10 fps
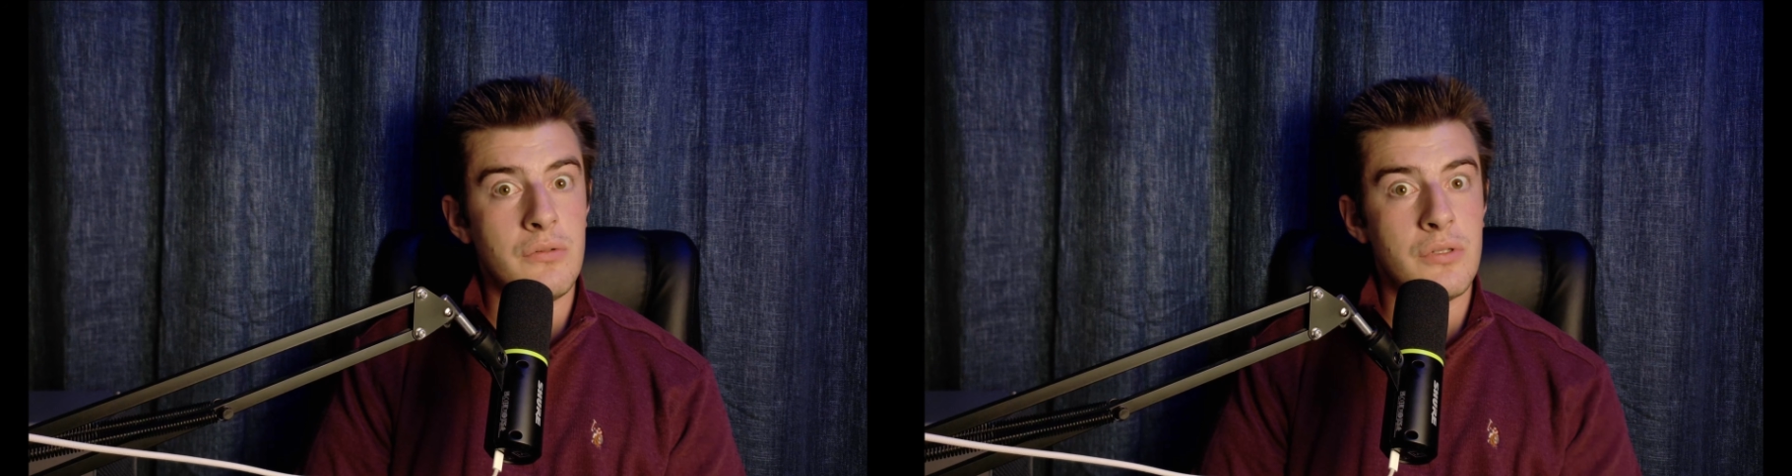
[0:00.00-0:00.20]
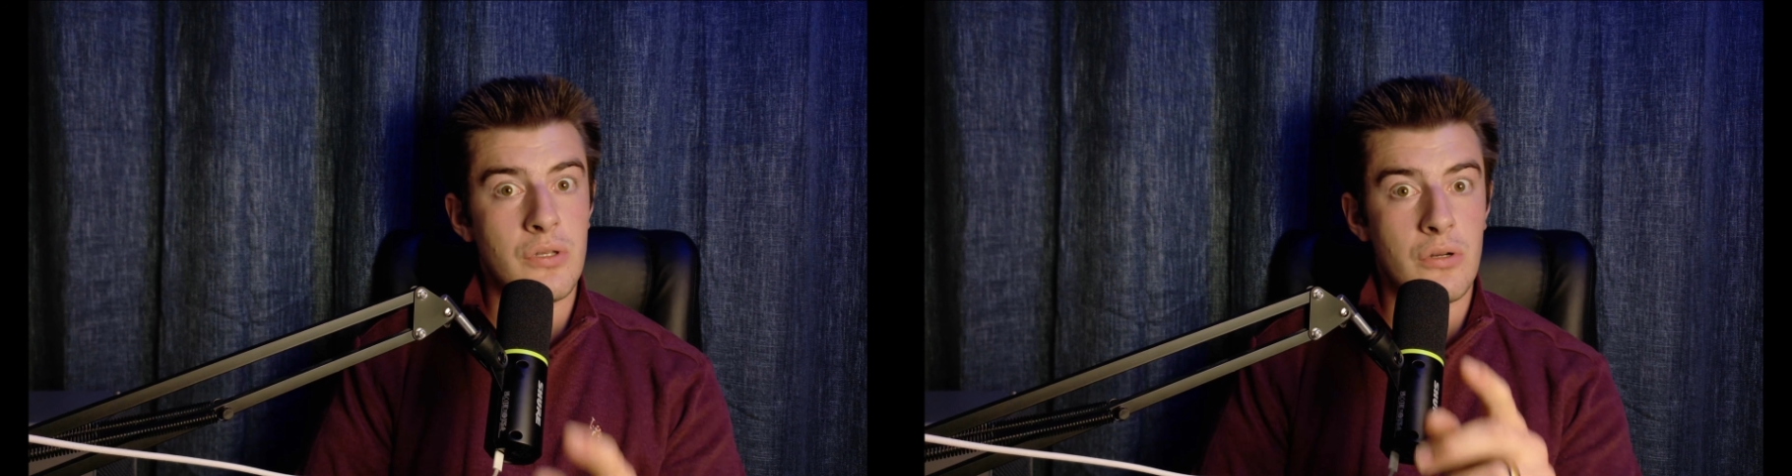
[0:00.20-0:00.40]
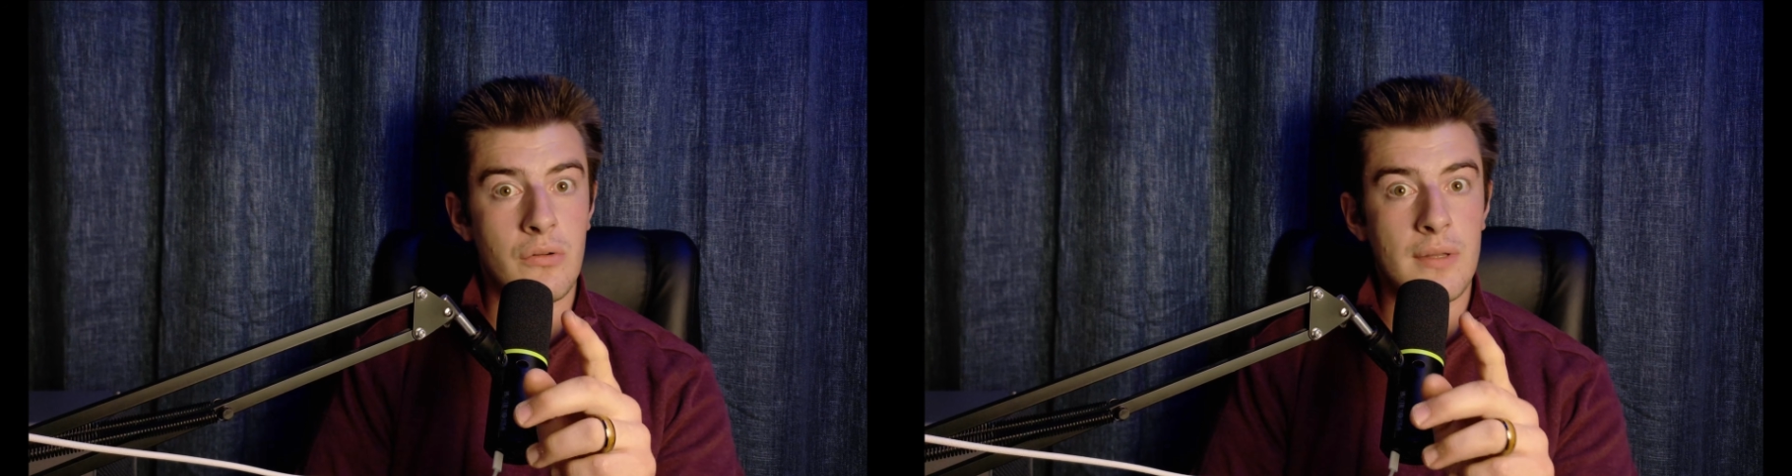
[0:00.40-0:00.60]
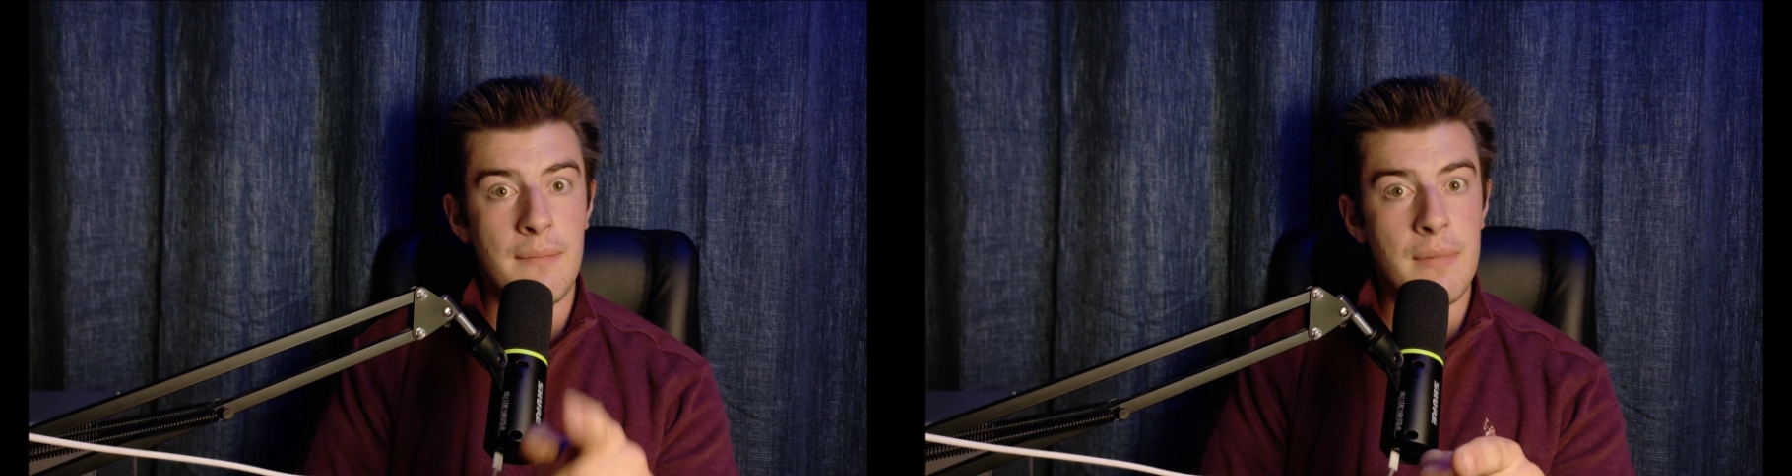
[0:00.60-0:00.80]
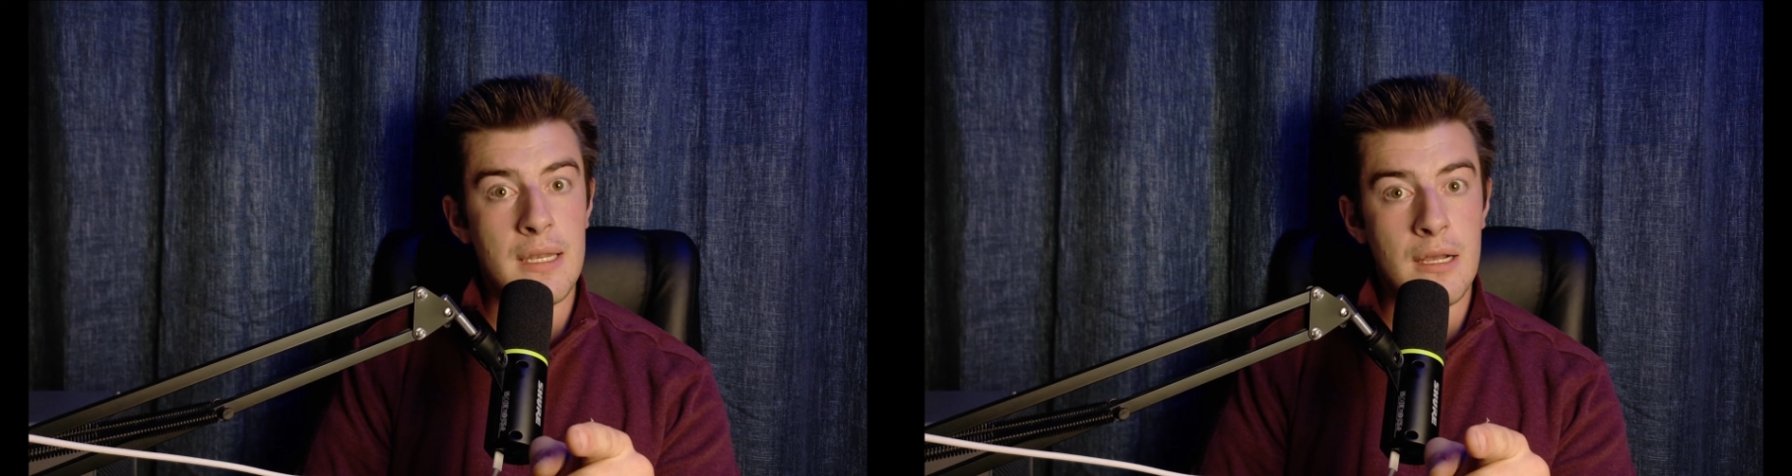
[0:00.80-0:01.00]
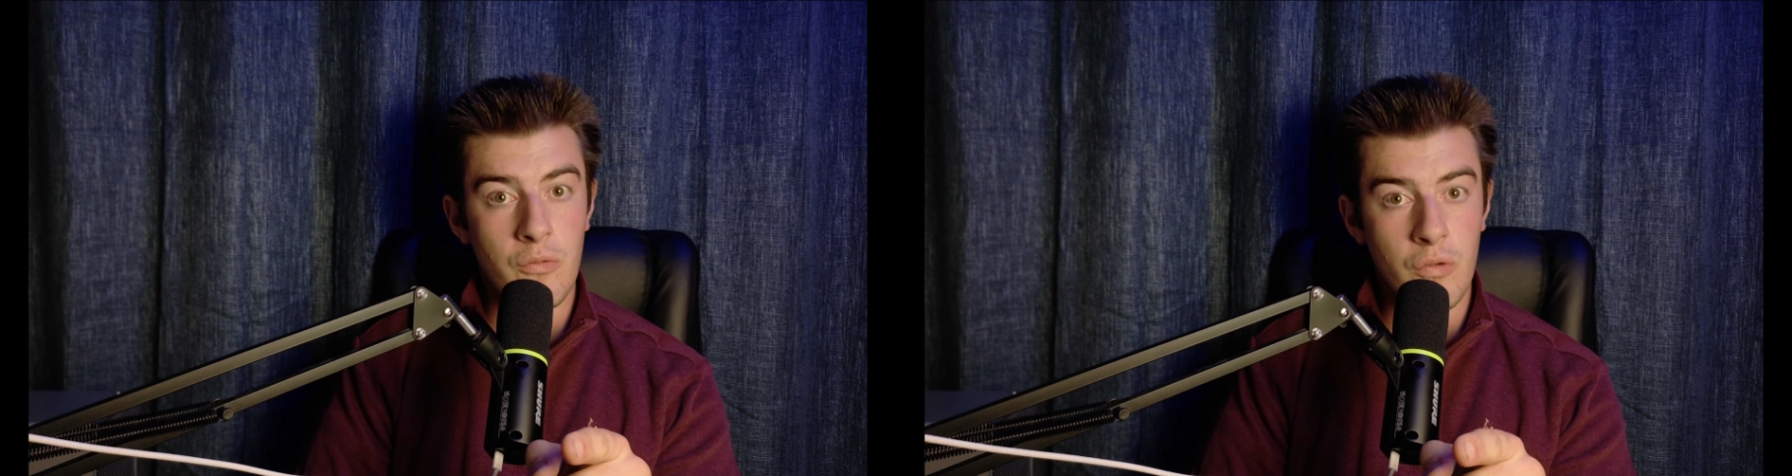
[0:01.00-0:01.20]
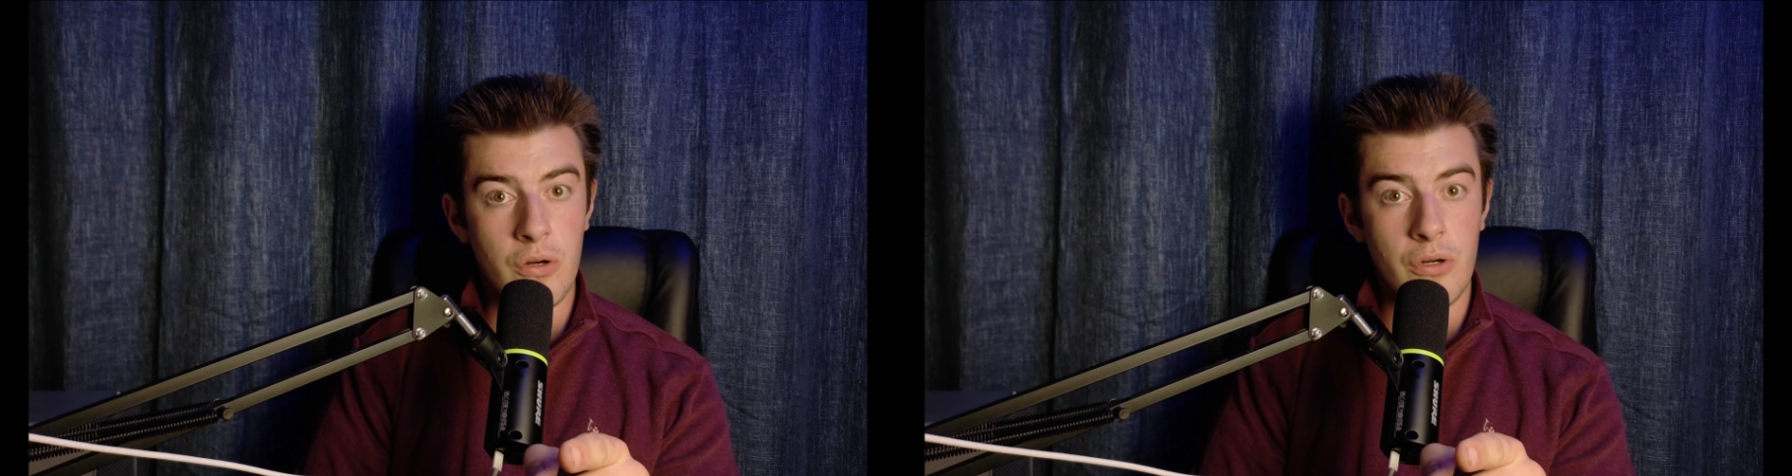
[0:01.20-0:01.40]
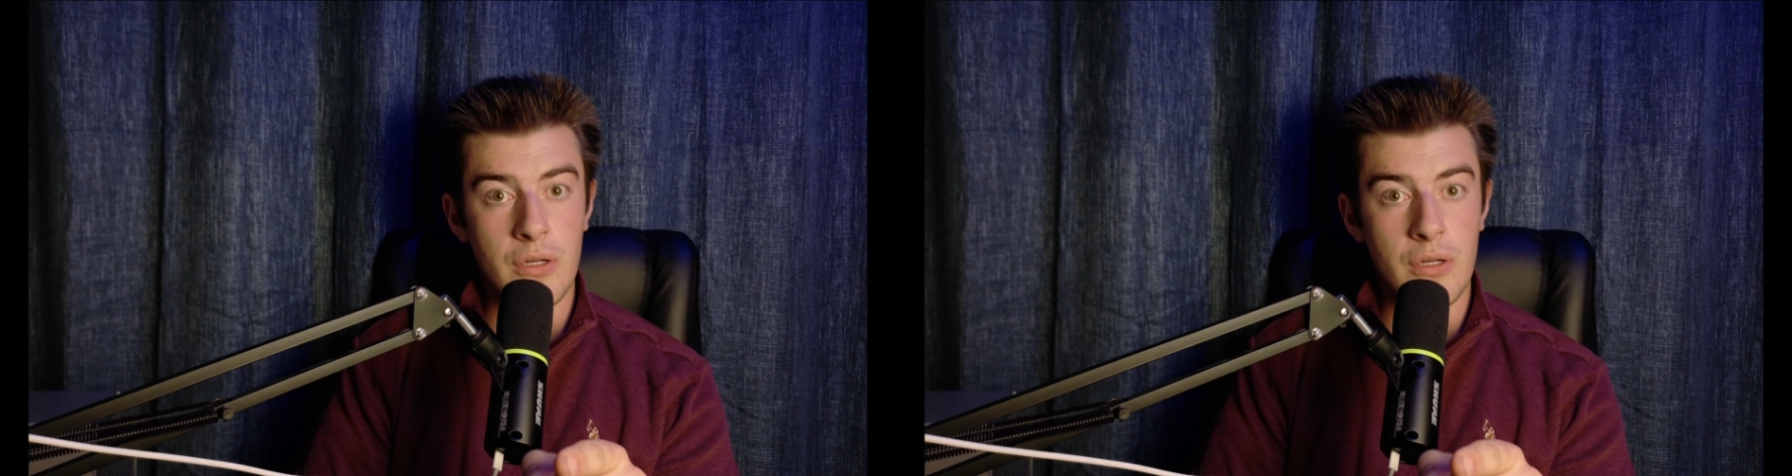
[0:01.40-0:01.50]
so that may not work.